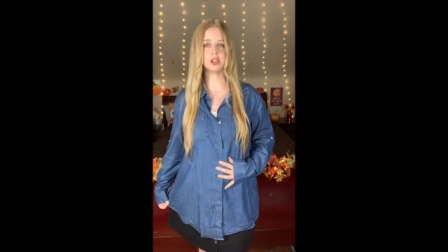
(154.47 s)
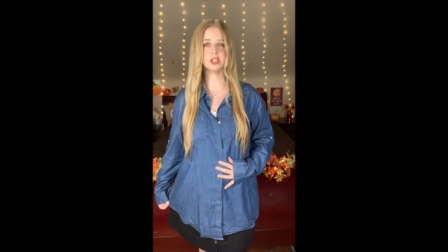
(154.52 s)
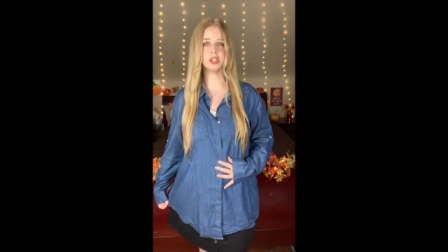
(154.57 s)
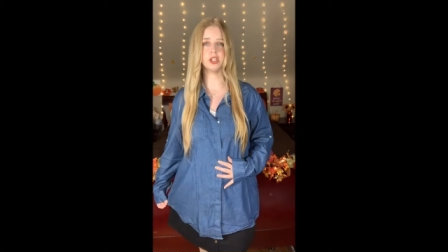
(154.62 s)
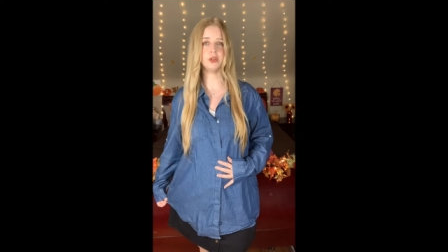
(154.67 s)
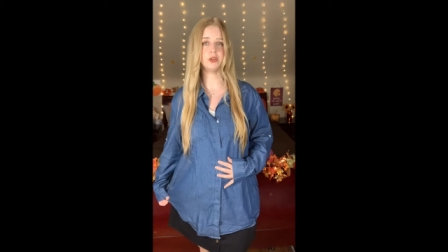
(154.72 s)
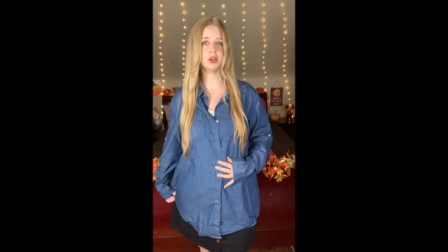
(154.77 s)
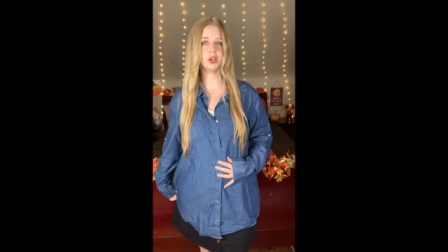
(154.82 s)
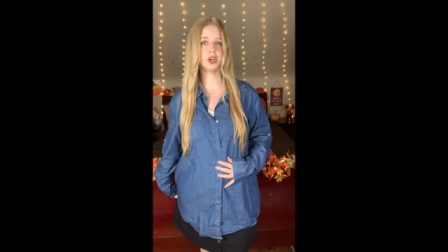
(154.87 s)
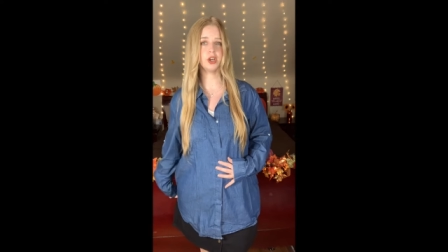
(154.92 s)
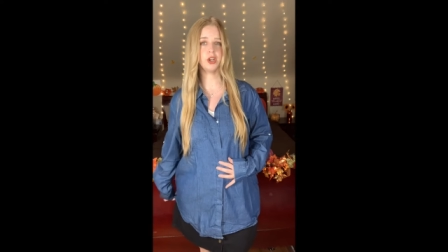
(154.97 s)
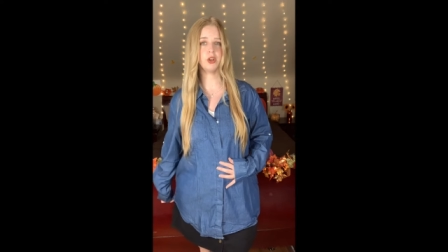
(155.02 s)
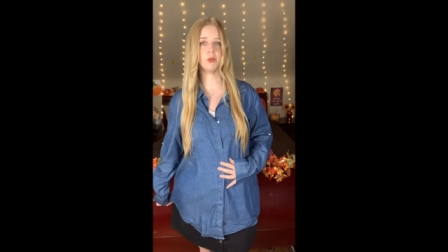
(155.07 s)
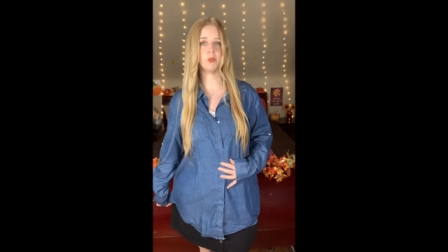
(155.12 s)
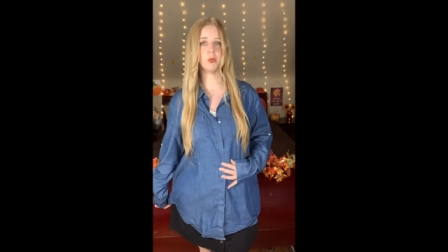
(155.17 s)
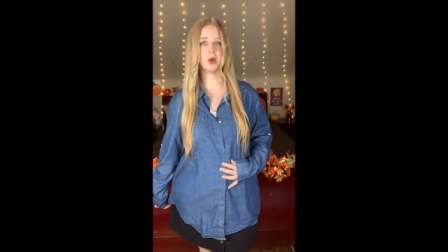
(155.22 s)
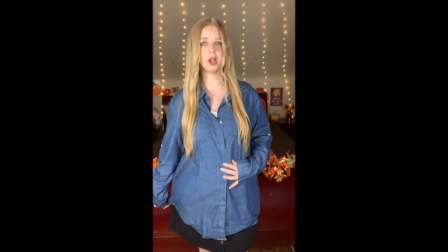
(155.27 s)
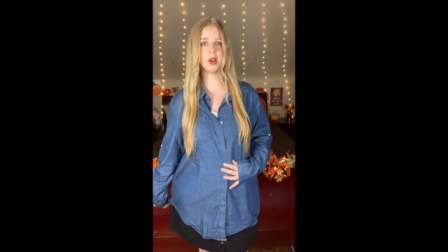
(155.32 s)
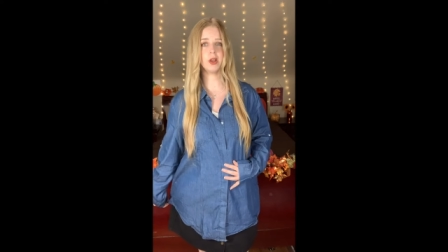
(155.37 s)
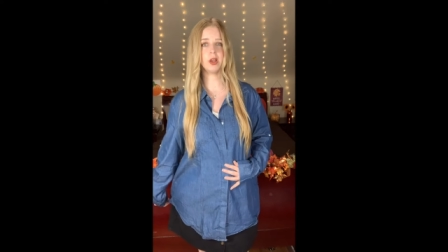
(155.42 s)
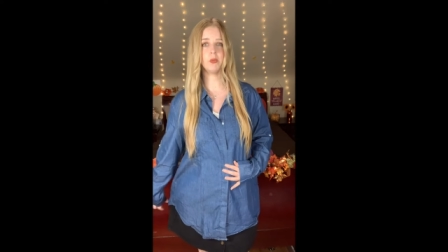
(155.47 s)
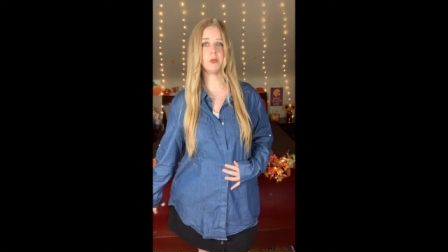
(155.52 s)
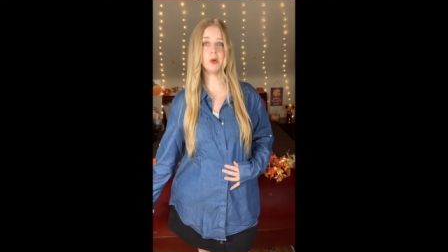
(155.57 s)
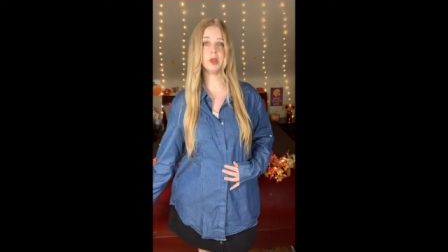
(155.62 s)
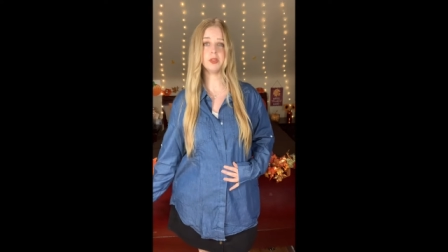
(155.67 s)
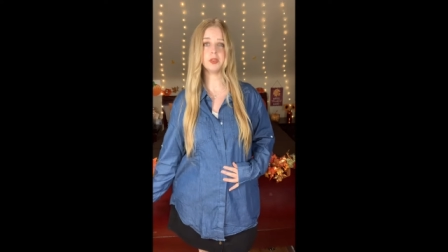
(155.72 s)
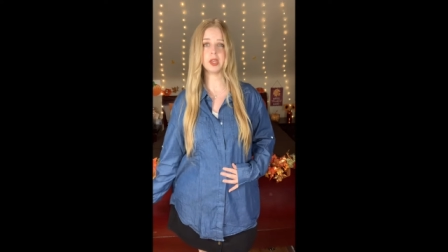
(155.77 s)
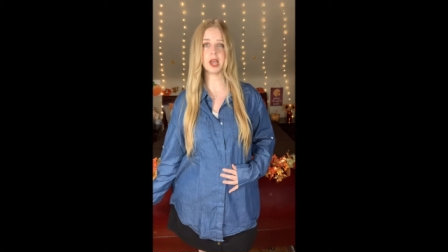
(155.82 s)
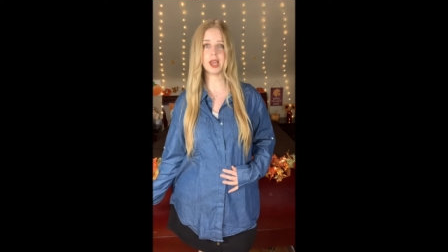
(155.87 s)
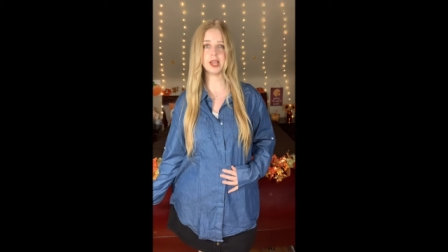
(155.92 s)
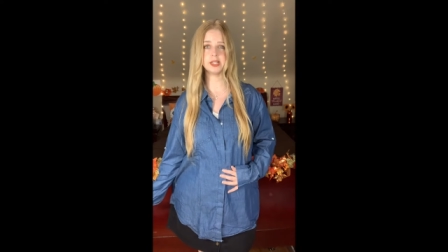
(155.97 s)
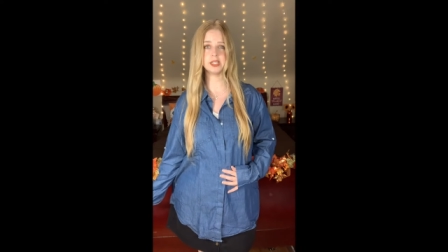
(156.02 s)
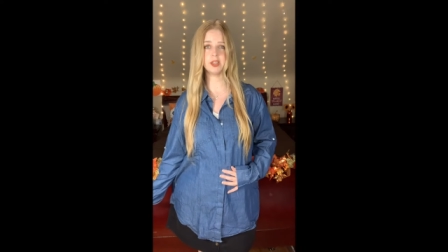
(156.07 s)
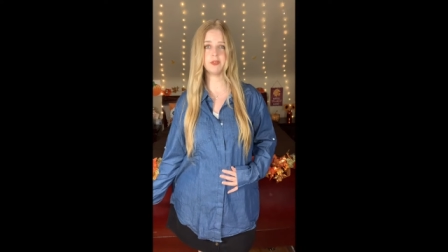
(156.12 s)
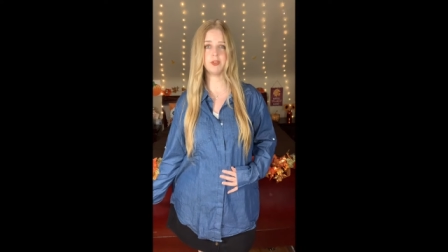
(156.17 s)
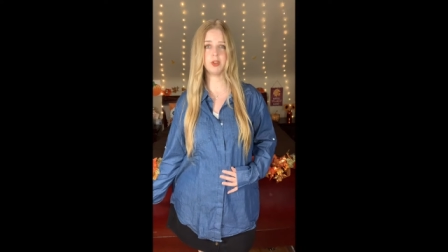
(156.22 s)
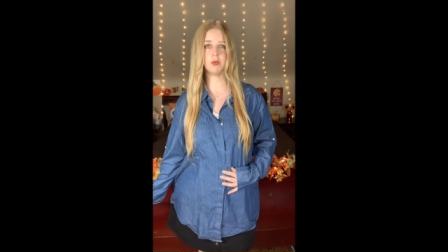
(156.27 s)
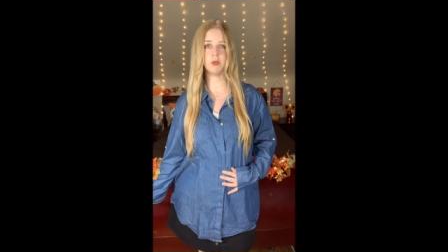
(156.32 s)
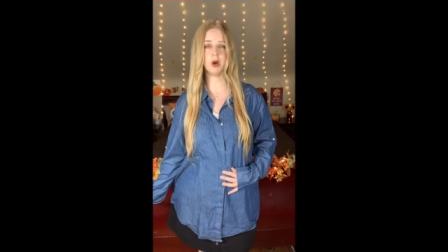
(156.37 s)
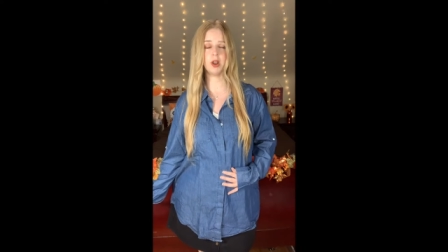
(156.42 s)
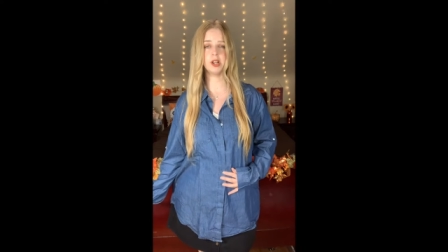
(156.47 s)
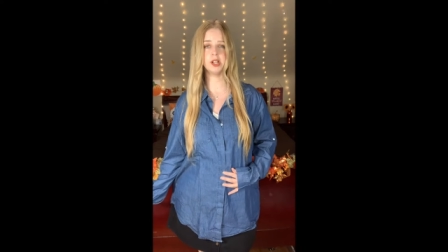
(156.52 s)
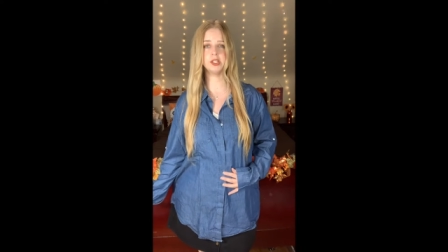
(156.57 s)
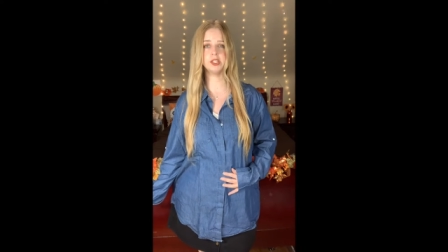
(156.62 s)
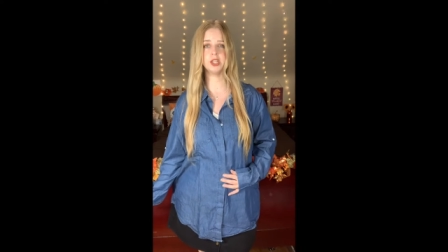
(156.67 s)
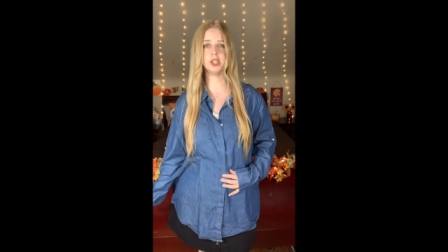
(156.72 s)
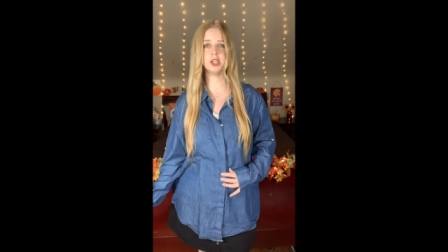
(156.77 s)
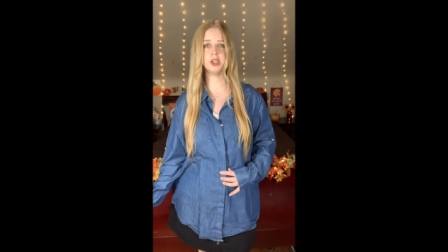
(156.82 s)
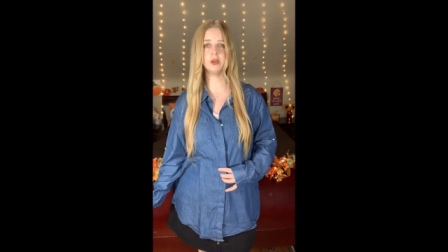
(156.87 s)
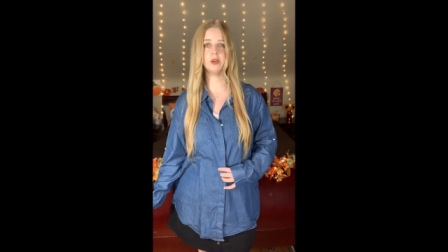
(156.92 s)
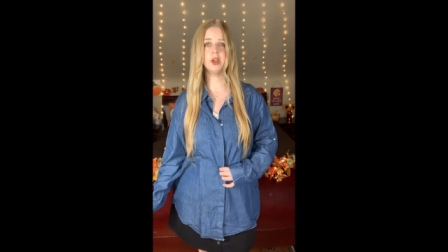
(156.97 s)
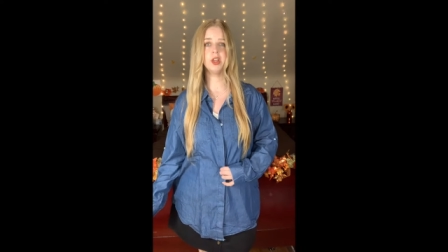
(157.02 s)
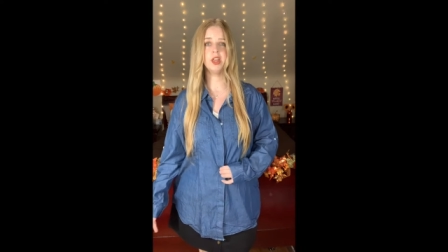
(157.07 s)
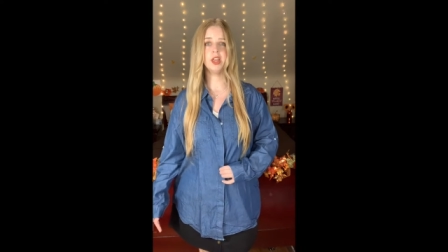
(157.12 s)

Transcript: so you could wear it with tights if you wanted to.